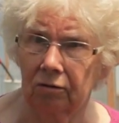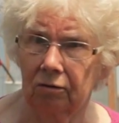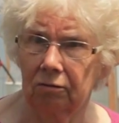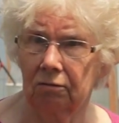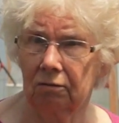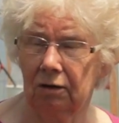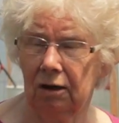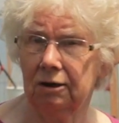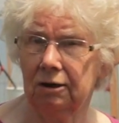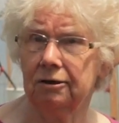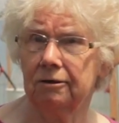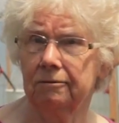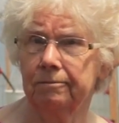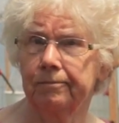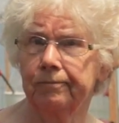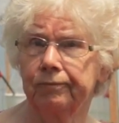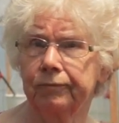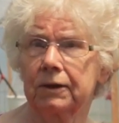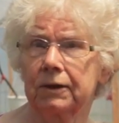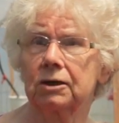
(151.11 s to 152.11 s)
right?
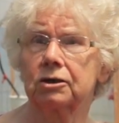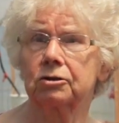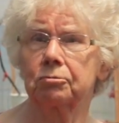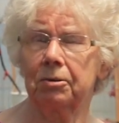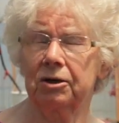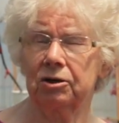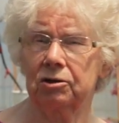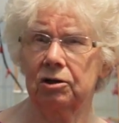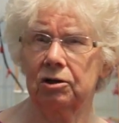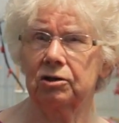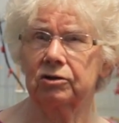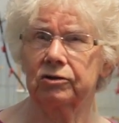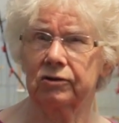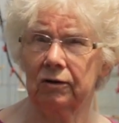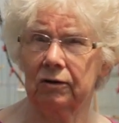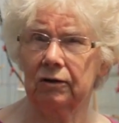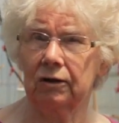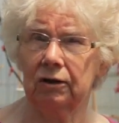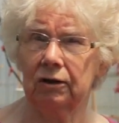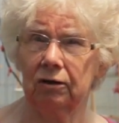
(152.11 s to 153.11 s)
Especially
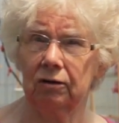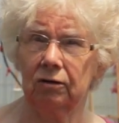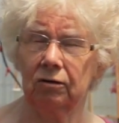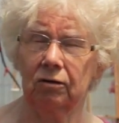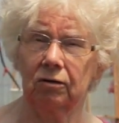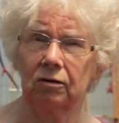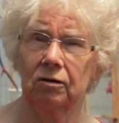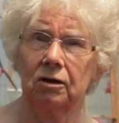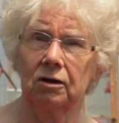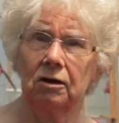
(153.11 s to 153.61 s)
Sunday dinner.